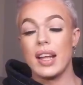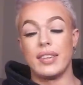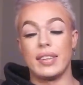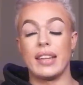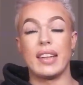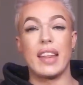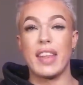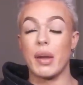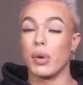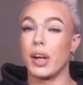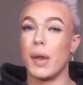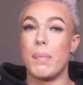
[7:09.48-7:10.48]
saying that they
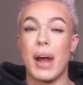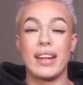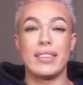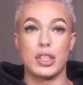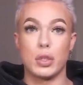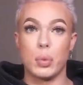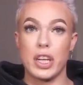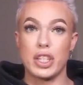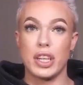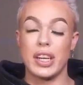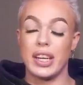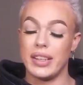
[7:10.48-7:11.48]
were in a bad
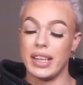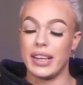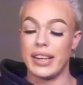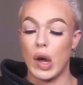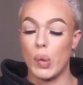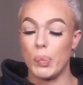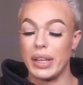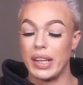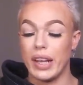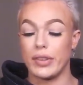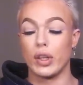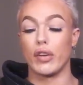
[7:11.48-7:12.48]
situation and needed help
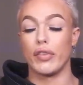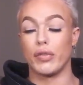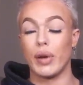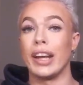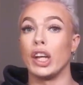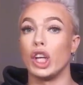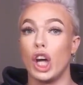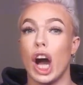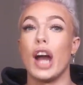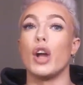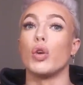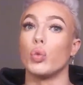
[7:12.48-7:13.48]
because her friend
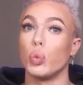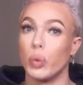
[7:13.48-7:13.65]
got